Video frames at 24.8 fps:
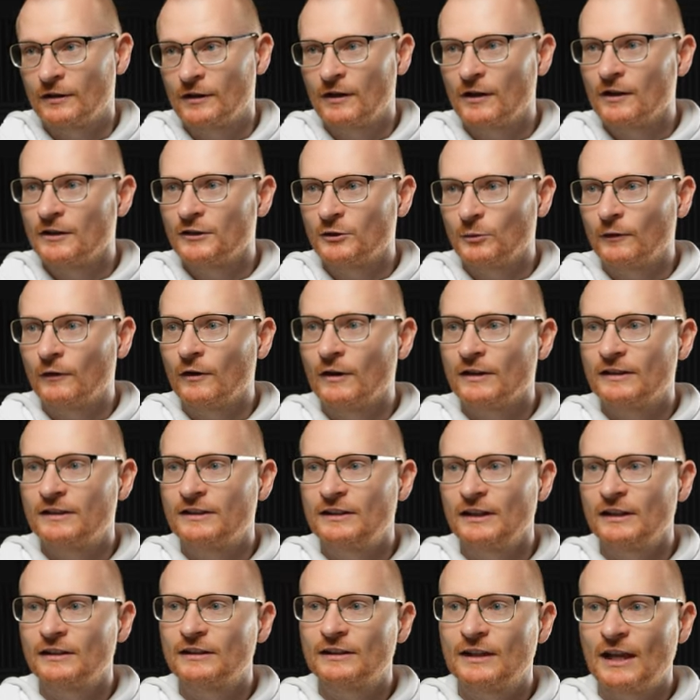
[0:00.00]
So we've got
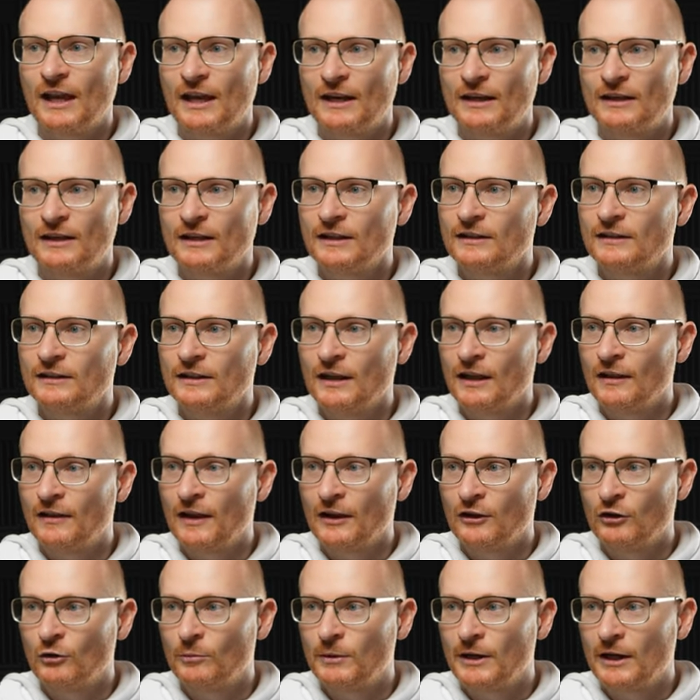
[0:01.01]
six candidates that
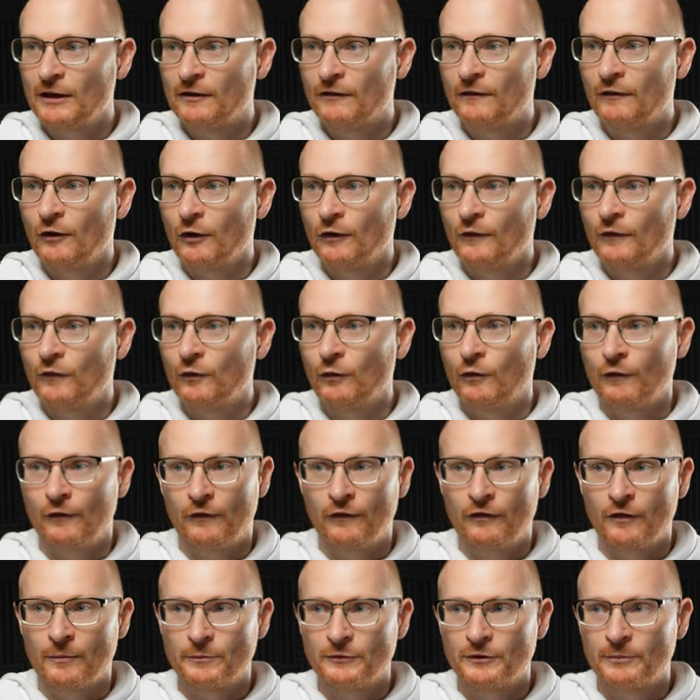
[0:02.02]
you'll be able to vote for
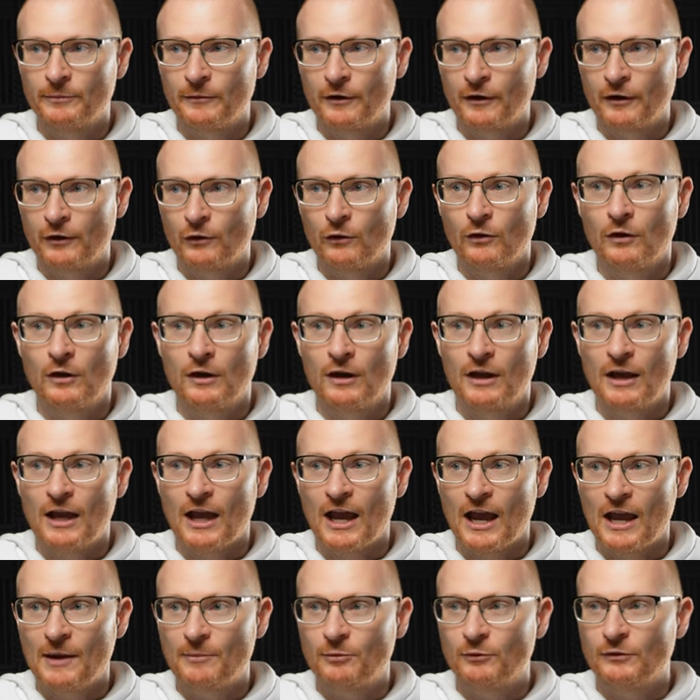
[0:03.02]
from tomorrow,
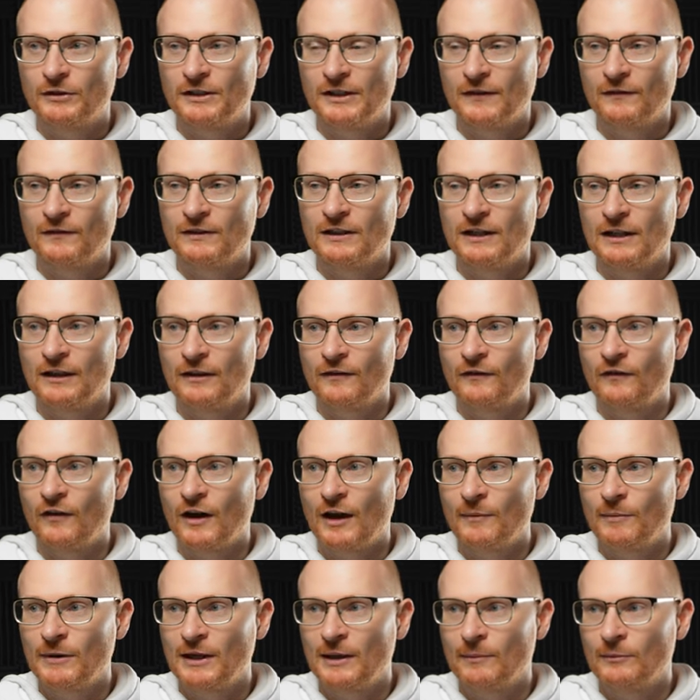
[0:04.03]
April 17th, 5
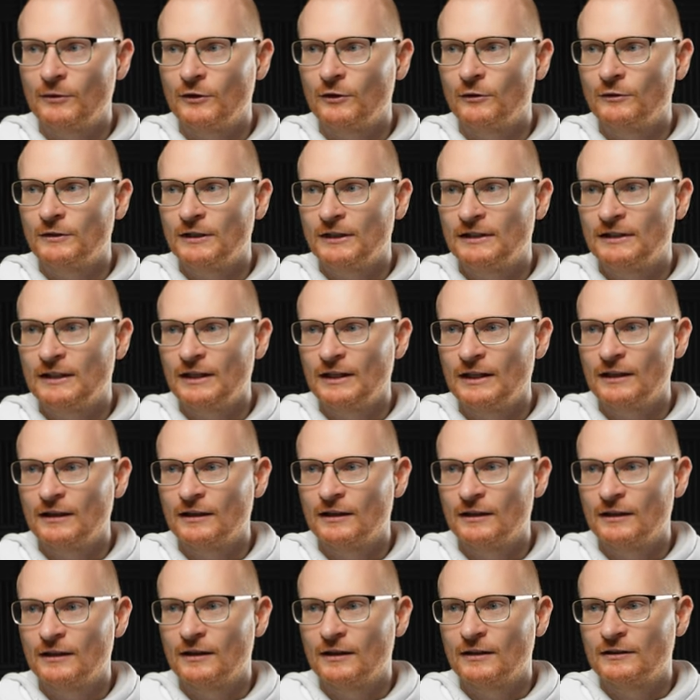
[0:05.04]
p.m. UTC,
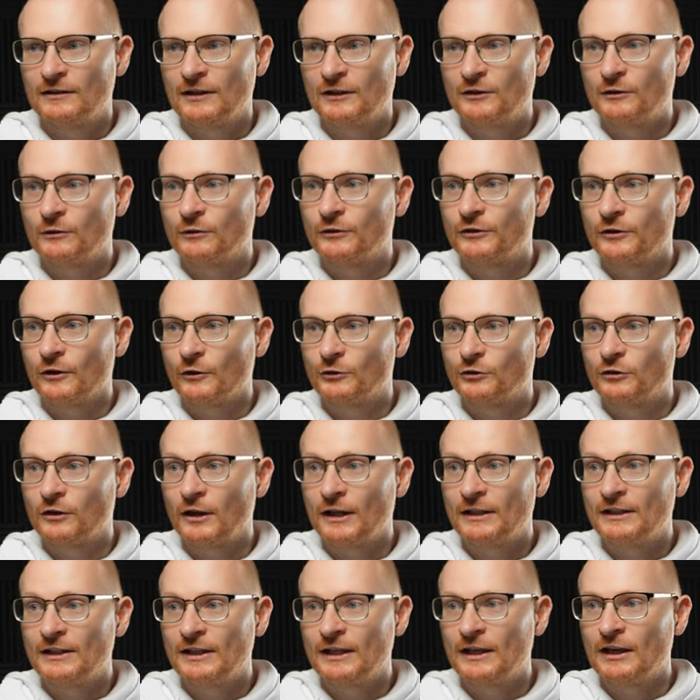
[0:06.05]
Digital Social
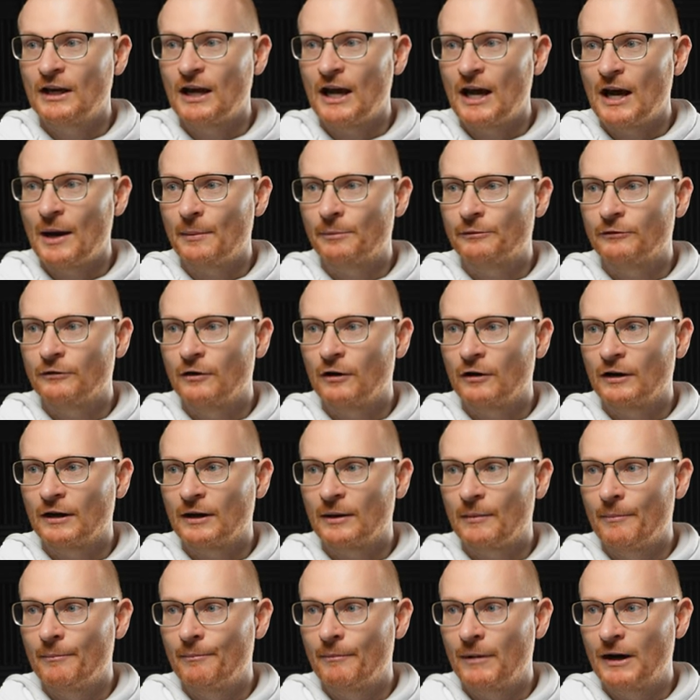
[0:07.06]
ID, UpRock,
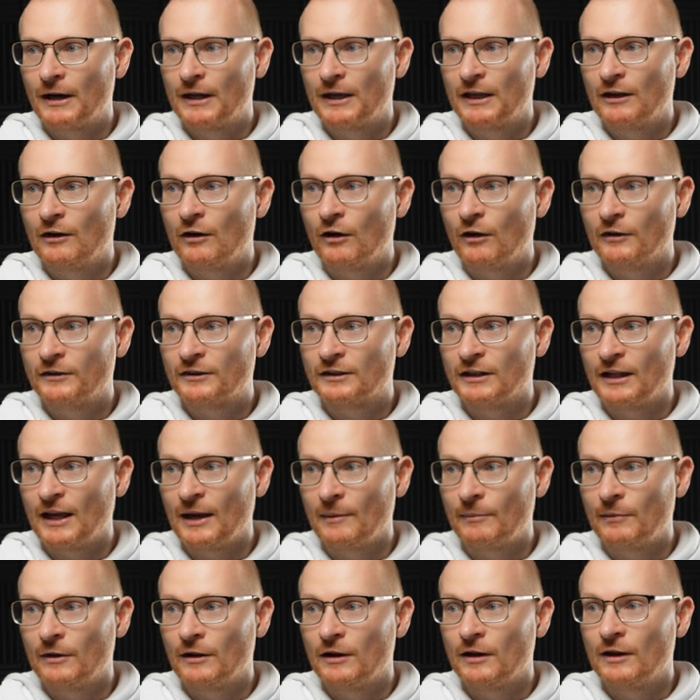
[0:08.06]
Monkey Gods Lab,
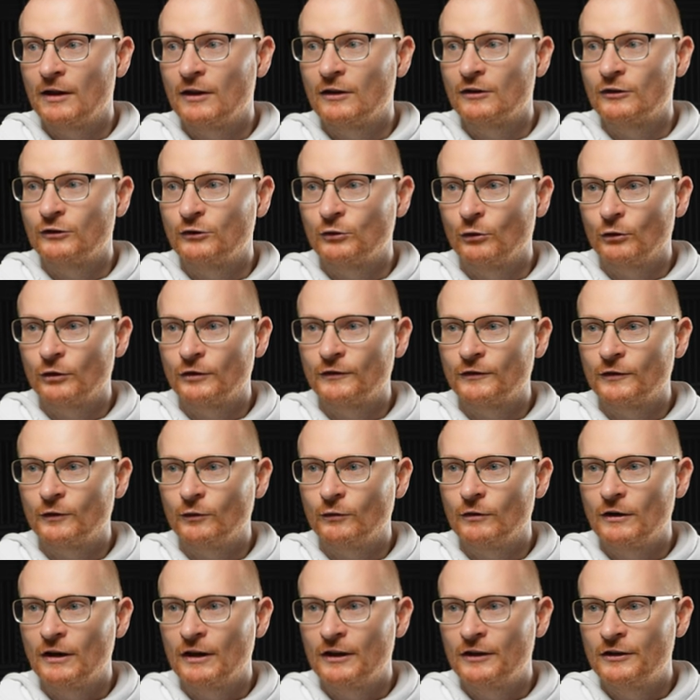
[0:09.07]
Sourceful,
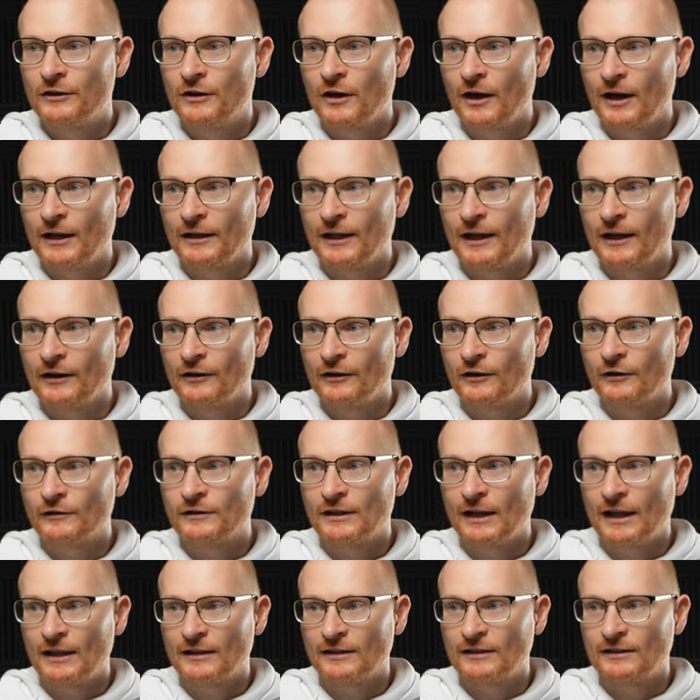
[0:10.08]
Nine Heroes,
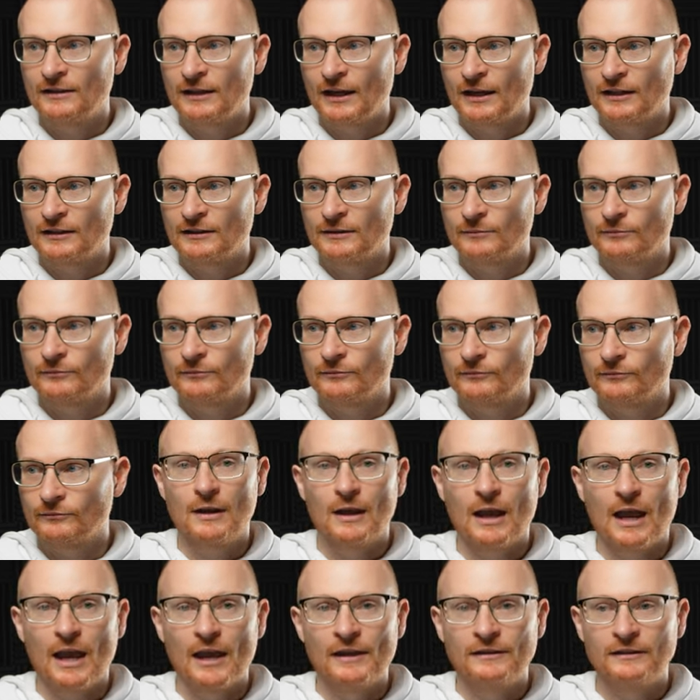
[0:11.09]
and Sanctum.
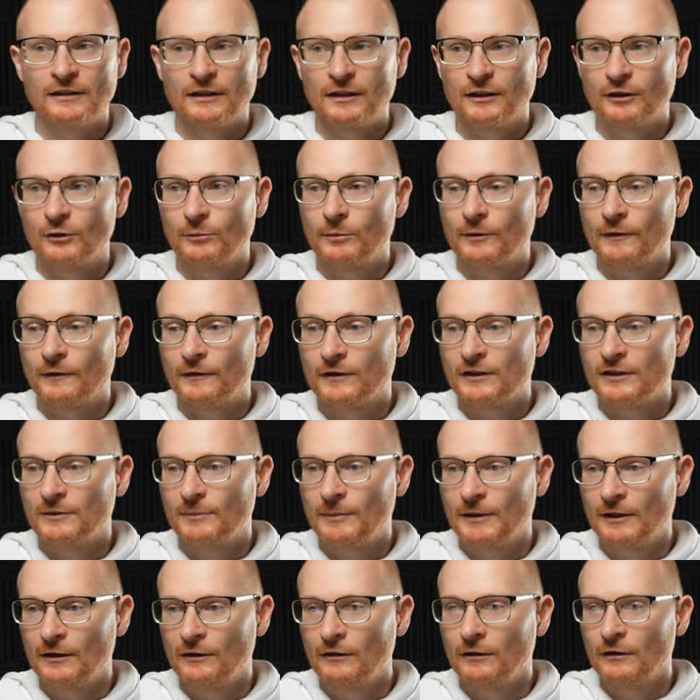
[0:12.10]
Has a little bit of a
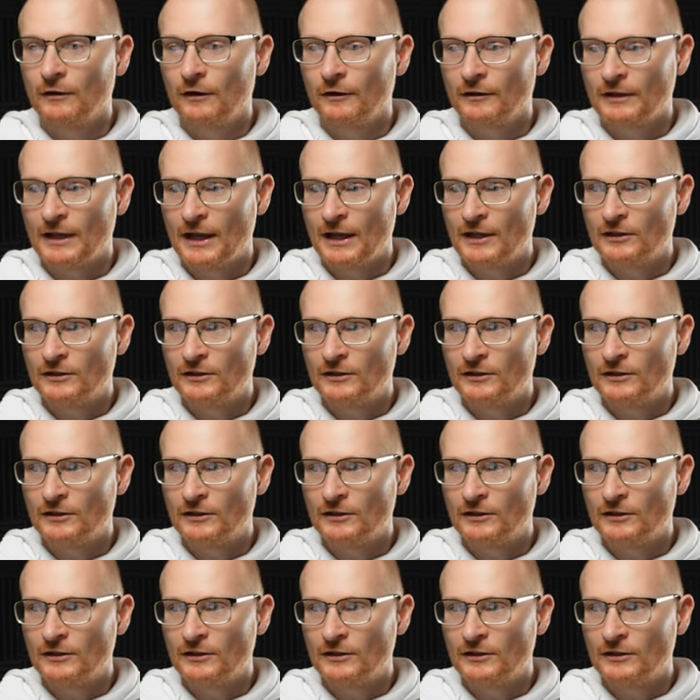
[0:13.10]
spiel on each